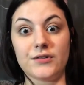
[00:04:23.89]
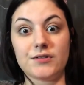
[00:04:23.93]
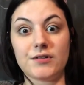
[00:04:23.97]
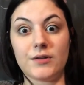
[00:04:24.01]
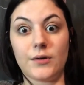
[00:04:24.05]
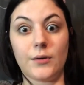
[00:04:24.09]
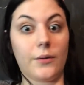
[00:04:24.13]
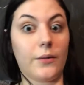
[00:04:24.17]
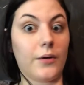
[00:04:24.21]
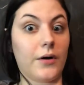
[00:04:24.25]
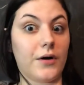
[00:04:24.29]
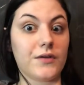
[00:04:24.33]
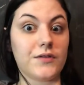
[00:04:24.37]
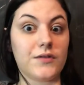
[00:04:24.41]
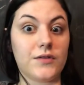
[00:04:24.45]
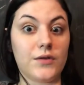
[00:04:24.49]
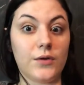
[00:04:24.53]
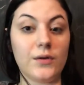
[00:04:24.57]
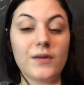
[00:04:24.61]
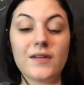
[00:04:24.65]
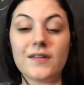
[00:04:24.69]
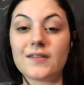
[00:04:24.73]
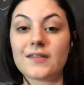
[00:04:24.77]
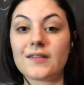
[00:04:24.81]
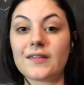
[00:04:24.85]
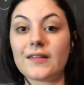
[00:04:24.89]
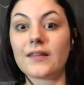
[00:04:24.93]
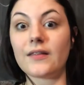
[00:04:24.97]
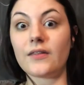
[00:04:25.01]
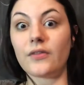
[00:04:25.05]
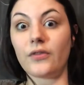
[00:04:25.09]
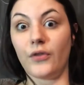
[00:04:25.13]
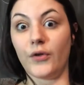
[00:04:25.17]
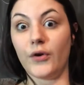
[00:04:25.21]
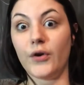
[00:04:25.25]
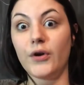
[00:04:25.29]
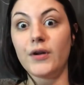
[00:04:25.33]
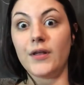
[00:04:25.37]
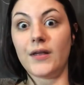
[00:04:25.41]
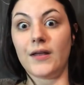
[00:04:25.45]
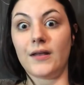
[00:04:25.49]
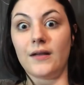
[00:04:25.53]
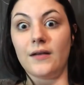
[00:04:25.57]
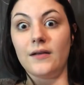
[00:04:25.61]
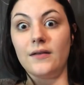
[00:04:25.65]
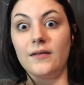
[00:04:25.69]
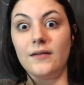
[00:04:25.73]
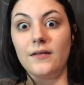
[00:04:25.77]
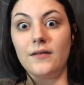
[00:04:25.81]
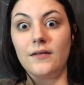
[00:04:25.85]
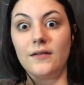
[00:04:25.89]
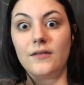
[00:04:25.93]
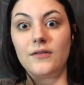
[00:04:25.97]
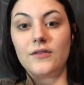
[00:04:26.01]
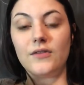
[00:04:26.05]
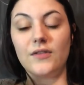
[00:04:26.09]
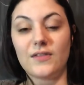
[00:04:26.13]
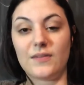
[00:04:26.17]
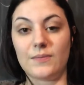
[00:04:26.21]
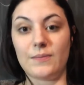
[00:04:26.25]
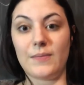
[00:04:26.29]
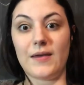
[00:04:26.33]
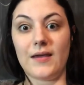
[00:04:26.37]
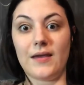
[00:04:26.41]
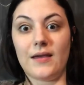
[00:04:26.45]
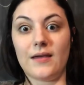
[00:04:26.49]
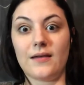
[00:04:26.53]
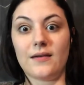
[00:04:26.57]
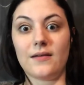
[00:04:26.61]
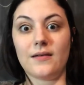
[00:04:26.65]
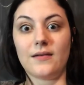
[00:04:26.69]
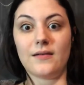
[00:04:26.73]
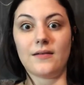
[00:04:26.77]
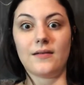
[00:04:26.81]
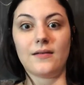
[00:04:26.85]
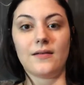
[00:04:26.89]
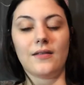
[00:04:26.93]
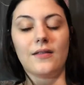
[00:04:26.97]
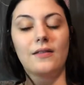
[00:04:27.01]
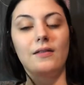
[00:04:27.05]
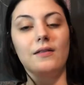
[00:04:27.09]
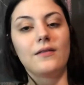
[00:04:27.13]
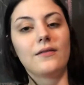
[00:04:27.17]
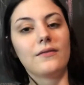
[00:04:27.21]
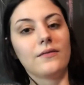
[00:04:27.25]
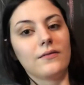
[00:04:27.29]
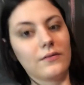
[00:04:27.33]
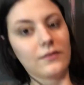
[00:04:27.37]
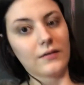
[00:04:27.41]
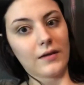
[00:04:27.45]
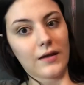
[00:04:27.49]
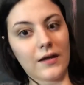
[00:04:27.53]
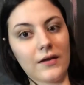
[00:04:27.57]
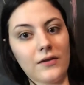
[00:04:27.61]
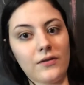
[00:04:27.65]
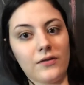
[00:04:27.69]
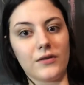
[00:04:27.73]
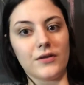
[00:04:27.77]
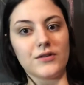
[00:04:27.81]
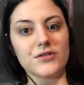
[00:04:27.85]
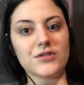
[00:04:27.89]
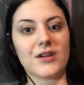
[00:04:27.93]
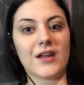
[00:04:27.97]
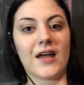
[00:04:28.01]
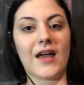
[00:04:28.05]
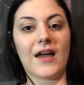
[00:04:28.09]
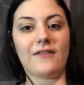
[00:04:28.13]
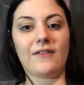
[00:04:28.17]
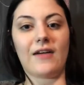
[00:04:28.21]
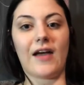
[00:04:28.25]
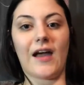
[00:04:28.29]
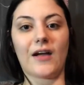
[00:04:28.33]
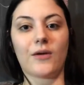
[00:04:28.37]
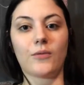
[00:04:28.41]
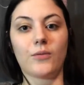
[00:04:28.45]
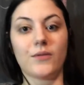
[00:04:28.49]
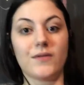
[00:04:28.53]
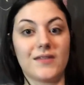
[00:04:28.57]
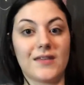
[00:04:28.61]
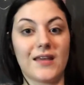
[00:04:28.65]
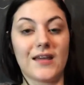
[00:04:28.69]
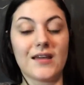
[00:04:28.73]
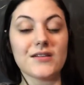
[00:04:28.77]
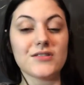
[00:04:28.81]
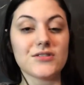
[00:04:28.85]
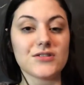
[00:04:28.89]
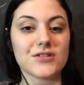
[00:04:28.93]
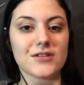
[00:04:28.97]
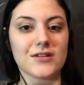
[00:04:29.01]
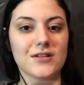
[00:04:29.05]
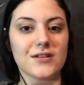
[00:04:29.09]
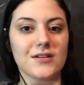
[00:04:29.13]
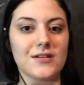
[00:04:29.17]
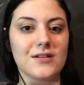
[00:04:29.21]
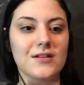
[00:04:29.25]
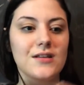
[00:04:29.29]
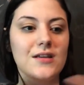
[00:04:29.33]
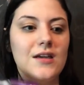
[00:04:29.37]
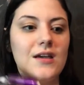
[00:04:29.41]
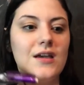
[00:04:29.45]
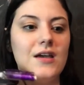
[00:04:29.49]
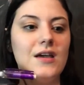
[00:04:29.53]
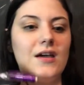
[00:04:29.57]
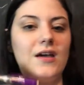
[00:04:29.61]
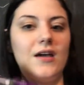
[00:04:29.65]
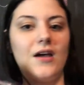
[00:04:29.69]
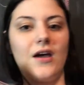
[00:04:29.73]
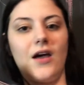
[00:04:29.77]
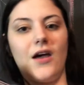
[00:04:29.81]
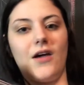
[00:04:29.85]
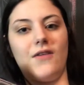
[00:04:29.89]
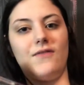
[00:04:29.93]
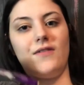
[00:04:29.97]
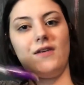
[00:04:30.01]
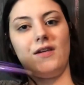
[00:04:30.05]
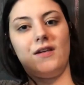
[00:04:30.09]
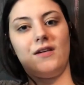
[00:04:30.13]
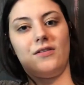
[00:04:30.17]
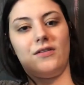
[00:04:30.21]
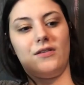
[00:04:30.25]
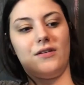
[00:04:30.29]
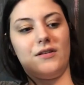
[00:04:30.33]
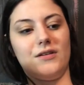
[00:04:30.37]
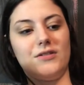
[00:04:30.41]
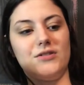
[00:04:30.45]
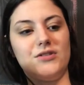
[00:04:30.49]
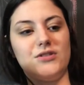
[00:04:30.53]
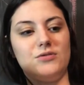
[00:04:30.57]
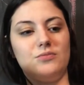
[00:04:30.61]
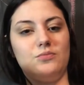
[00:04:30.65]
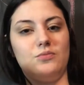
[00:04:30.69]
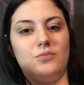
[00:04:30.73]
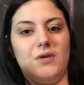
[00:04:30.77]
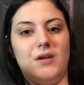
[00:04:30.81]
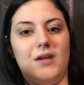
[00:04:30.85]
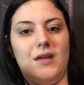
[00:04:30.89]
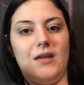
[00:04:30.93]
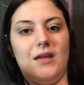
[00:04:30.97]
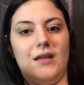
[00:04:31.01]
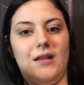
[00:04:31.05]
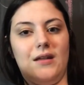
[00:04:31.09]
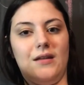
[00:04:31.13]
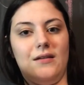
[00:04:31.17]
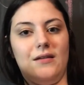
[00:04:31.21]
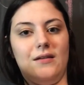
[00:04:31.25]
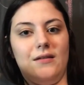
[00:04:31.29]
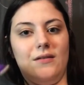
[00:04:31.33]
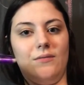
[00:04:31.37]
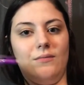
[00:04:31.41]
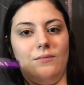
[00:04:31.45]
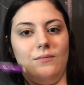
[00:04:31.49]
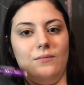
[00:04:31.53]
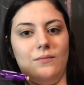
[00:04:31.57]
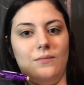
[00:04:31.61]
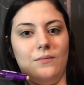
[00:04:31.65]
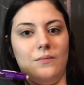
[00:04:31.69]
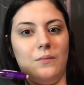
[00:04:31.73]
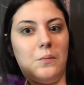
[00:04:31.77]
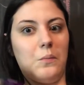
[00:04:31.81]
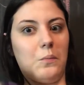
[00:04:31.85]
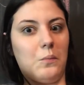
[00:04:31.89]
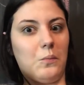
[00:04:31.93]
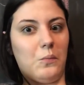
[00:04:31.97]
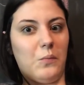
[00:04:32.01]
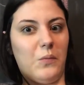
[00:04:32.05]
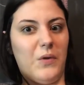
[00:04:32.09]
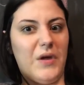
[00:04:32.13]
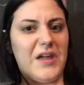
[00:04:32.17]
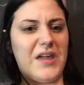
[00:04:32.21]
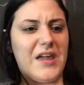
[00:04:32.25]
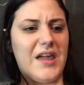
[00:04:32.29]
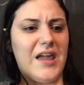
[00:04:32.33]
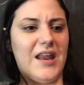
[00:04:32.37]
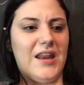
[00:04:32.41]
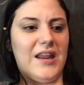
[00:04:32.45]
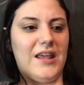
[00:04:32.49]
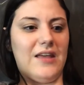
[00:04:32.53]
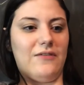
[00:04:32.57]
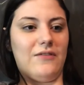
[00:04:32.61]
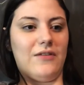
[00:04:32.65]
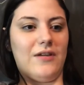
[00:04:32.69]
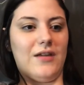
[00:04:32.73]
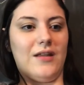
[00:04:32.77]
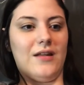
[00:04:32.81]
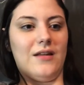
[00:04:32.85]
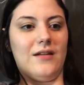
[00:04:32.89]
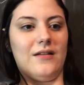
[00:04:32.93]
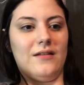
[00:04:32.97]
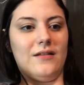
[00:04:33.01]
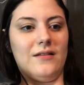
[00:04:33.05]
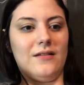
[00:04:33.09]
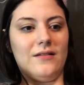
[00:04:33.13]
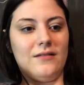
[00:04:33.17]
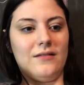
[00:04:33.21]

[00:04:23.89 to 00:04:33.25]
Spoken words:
So our students learning to speak English and have acquisition of English when we can't even